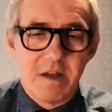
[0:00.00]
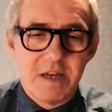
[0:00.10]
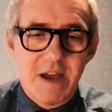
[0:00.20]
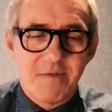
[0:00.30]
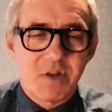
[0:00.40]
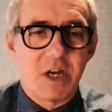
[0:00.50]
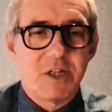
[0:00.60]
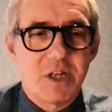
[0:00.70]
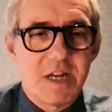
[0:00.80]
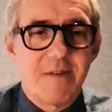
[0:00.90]
the ever
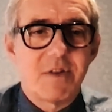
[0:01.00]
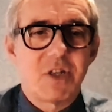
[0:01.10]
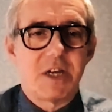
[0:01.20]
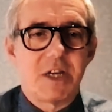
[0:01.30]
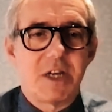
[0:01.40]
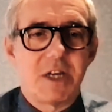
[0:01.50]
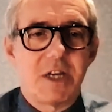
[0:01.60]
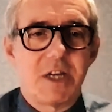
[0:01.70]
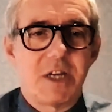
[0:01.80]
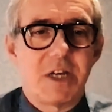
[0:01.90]
changing, never changing
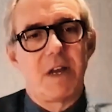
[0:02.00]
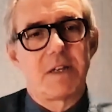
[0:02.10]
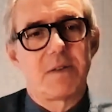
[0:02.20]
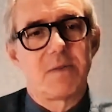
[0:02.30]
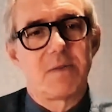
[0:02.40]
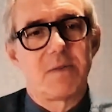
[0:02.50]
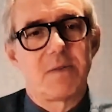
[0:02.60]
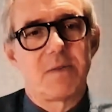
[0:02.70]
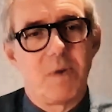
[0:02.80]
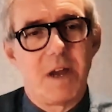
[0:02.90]
world of Rolex, which
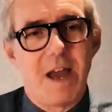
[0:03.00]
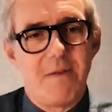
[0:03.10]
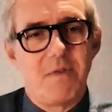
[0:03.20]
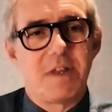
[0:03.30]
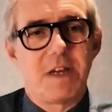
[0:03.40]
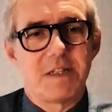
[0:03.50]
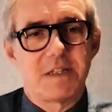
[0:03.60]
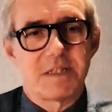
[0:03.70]
is where yep. everything is